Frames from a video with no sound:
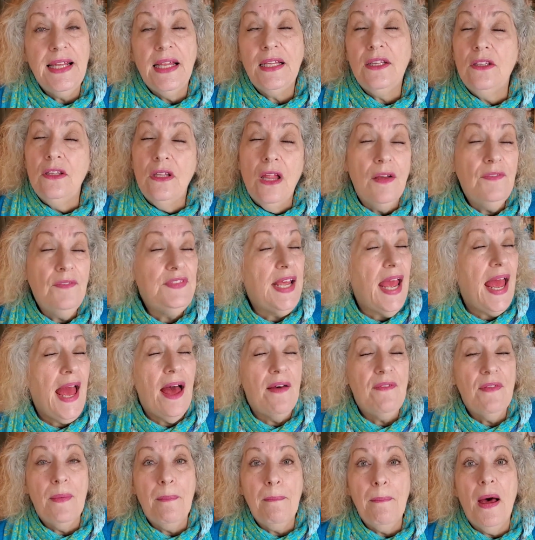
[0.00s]
They'd love to
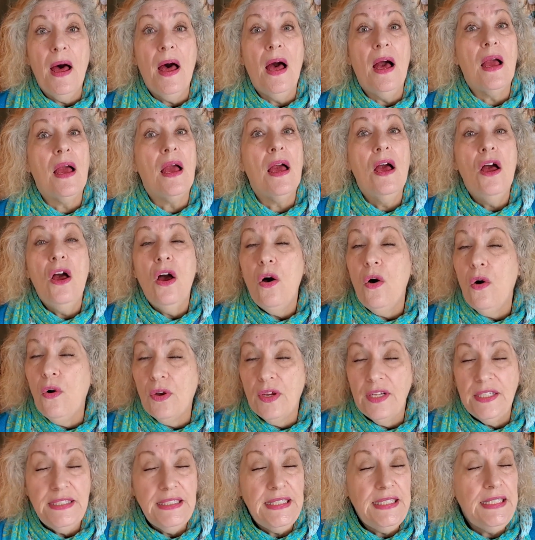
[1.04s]
have a mug
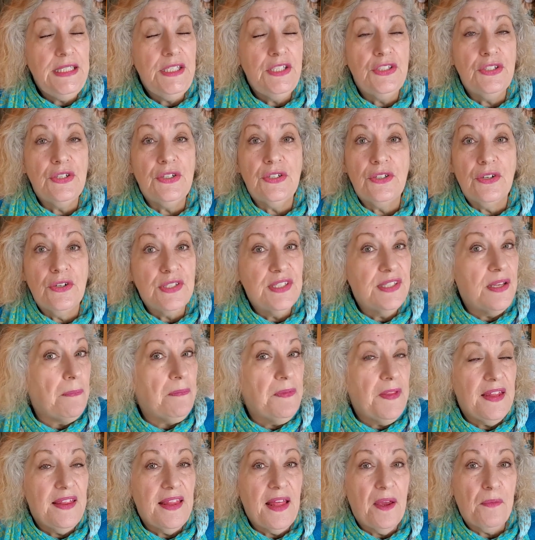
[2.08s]
or a t-shirt or
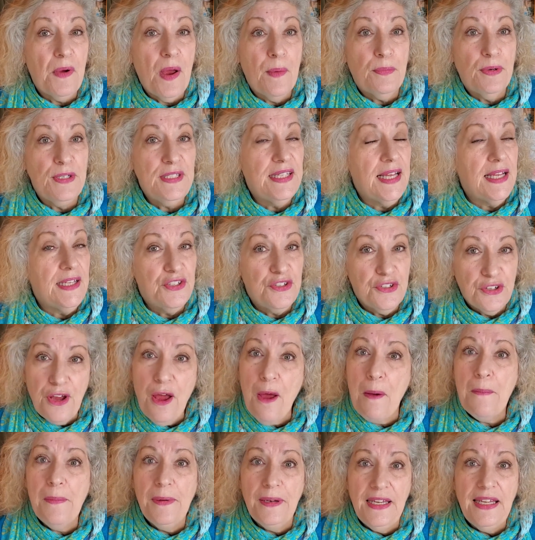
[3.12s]
something that represents your
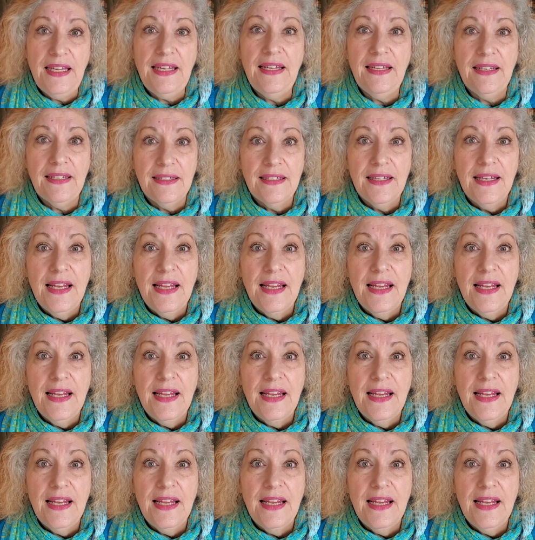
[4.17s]
company.